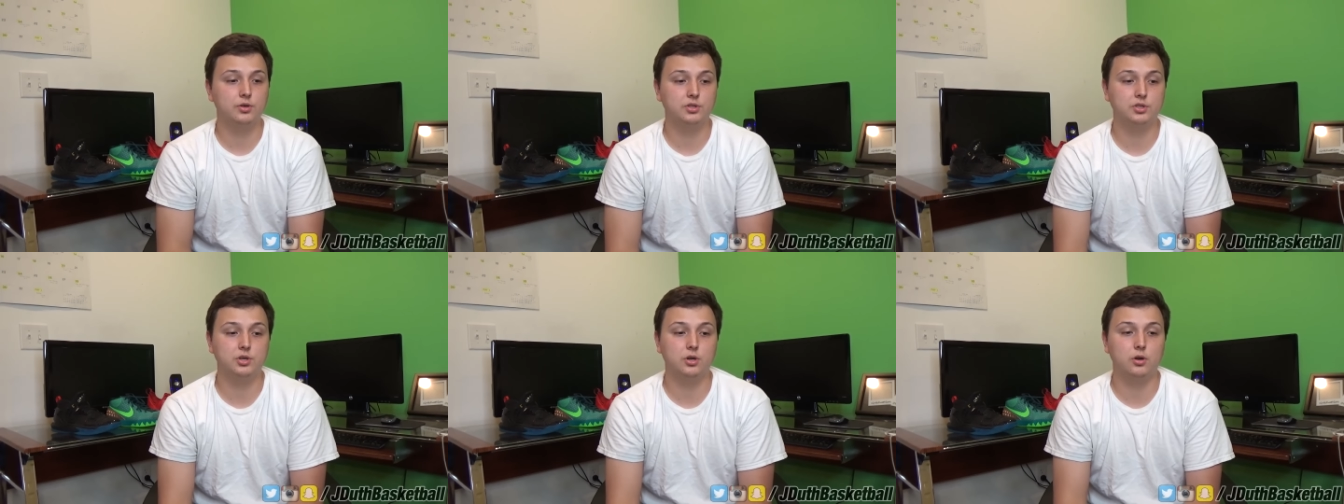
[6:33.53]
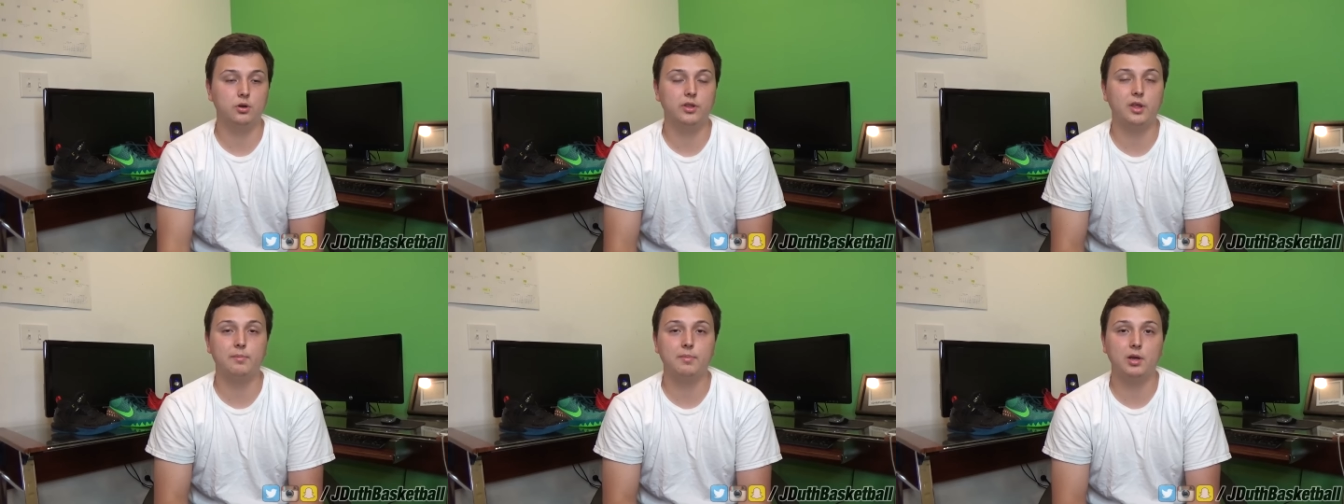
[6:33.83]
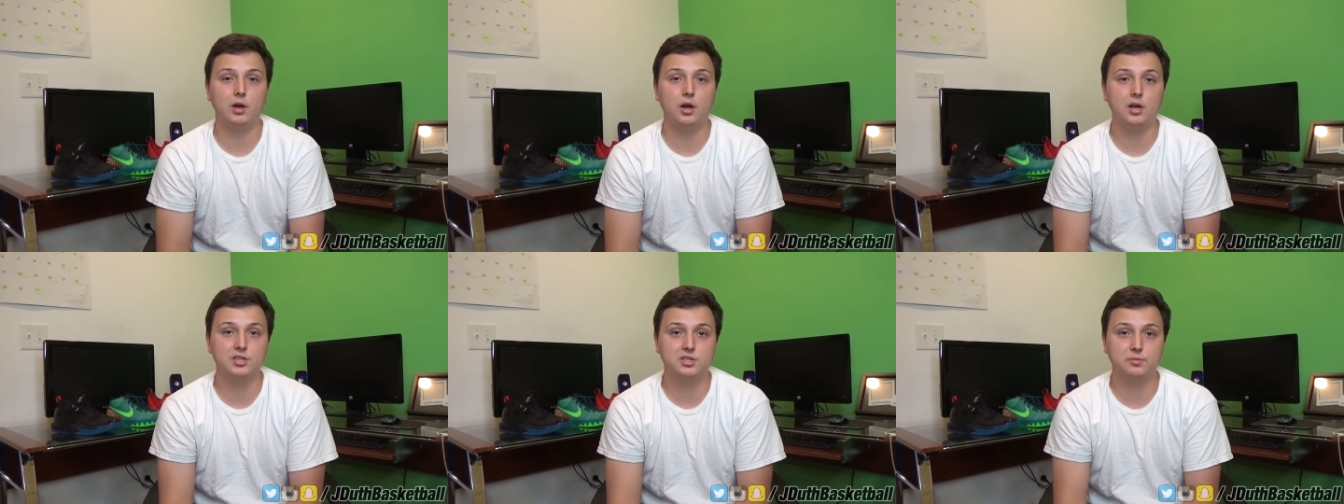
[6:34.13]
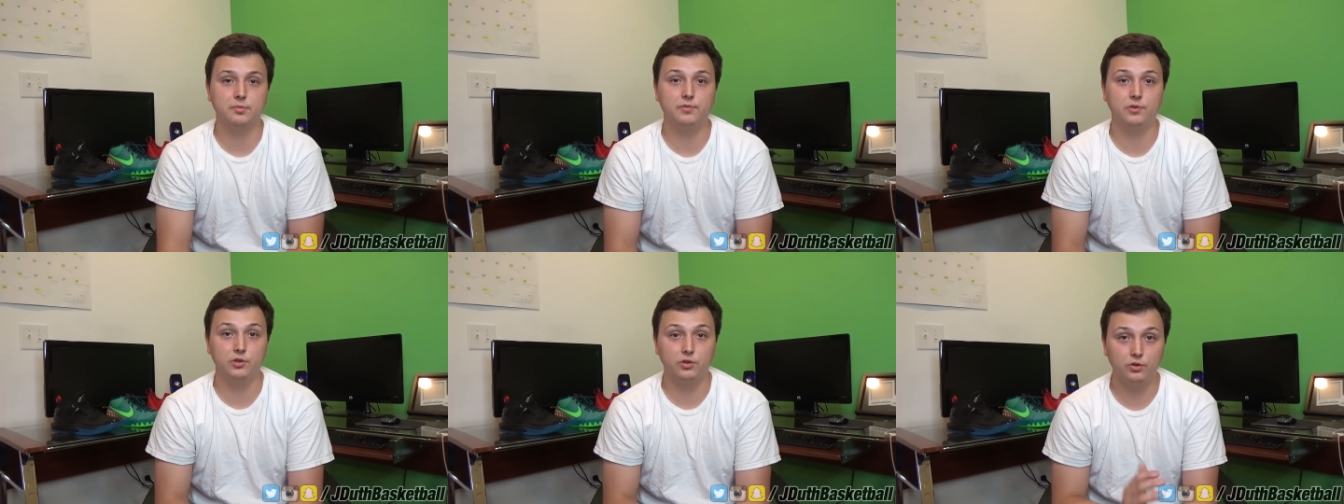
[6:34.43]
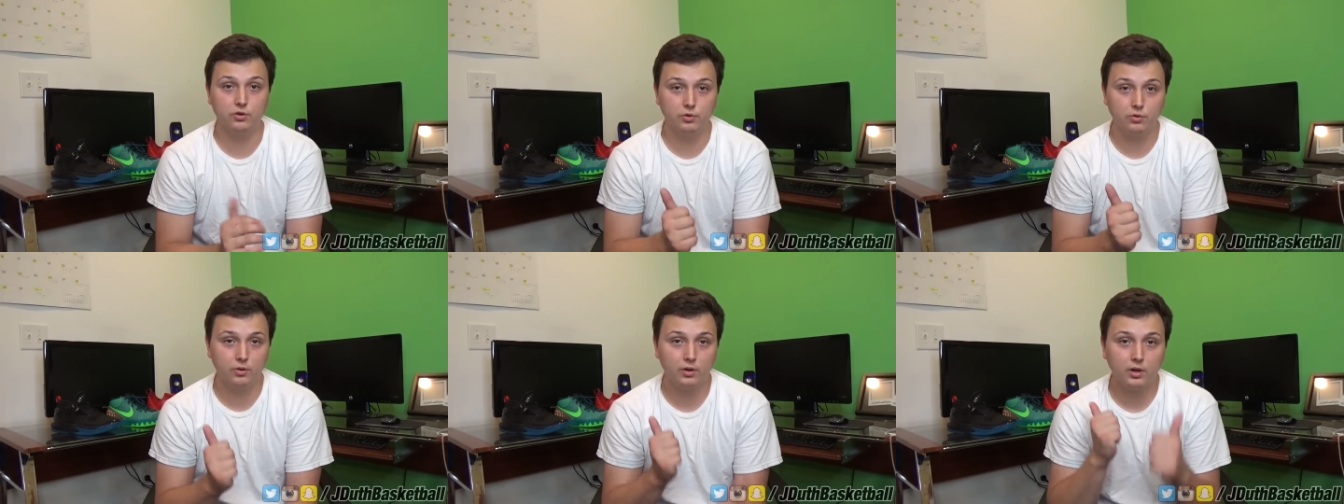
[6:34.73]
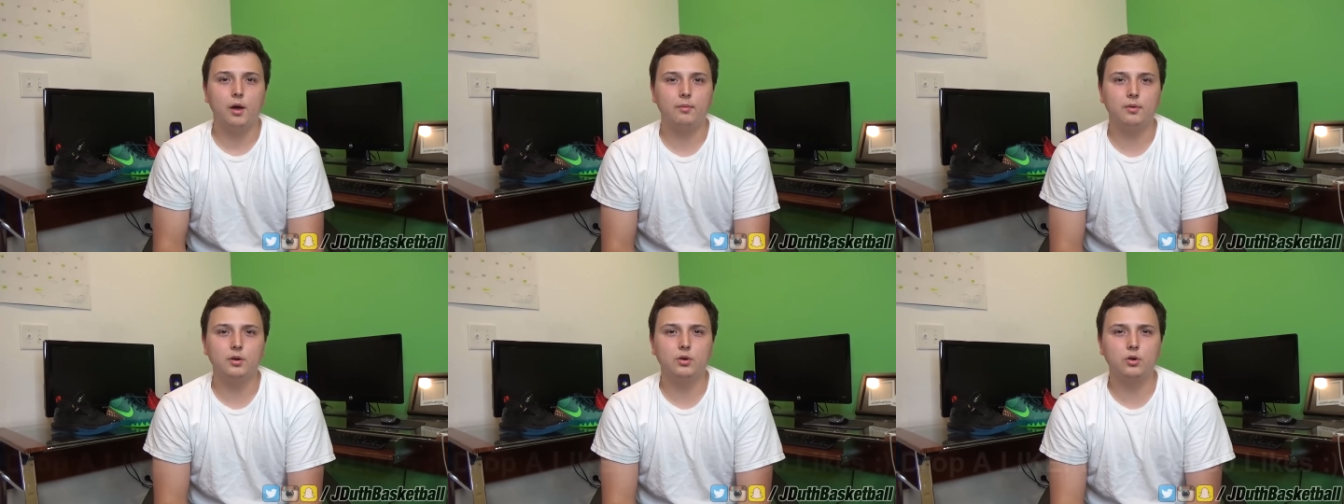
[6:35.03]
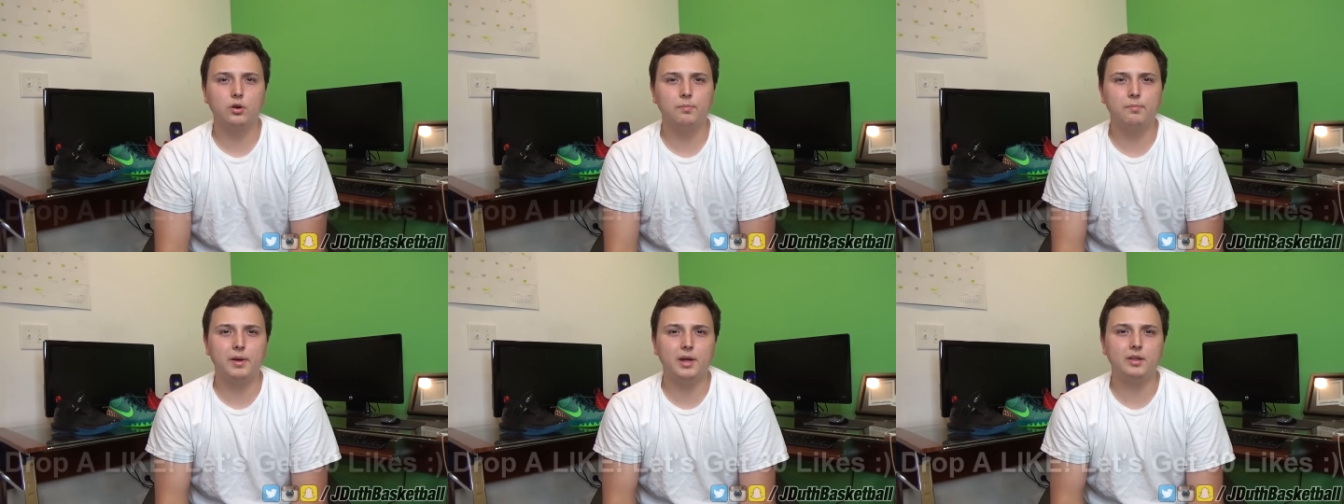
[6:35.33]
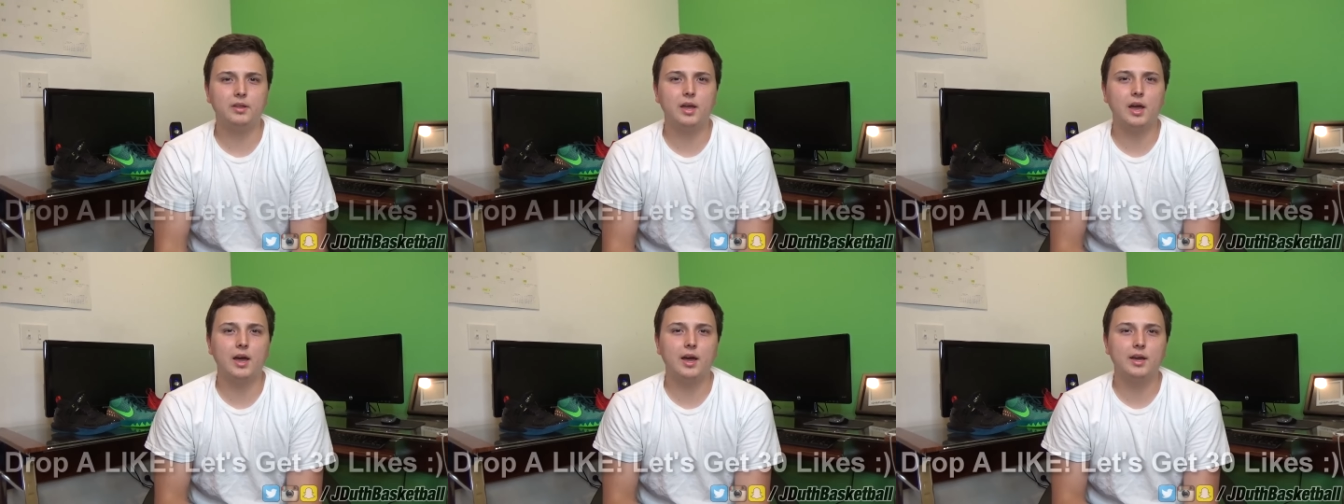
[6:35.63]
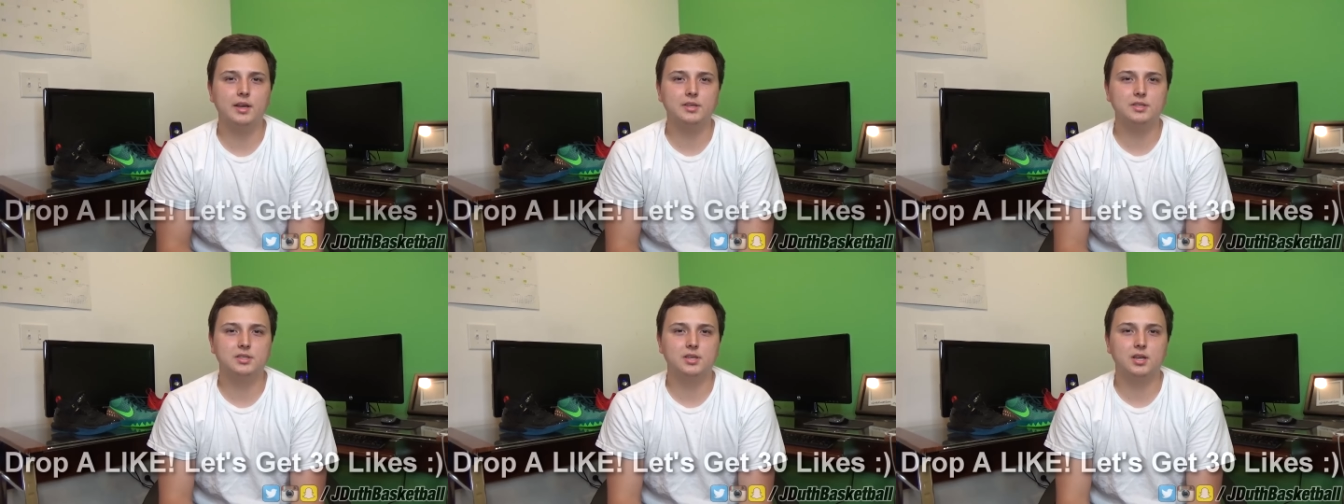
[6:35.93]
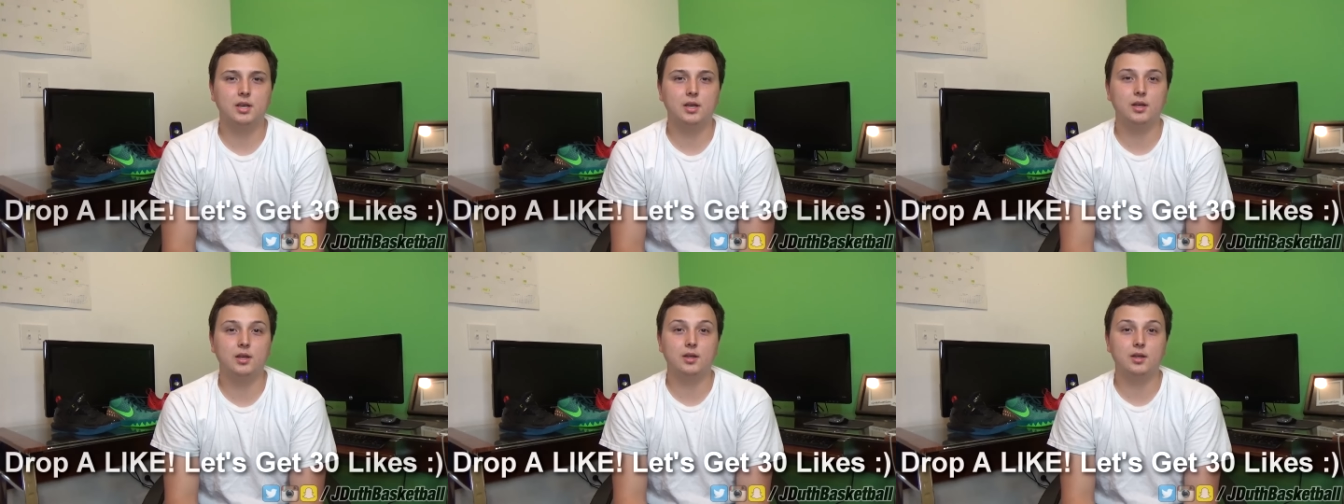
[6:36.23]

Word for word: So that'd be awesome if you do. I'm going to go to bed, guys.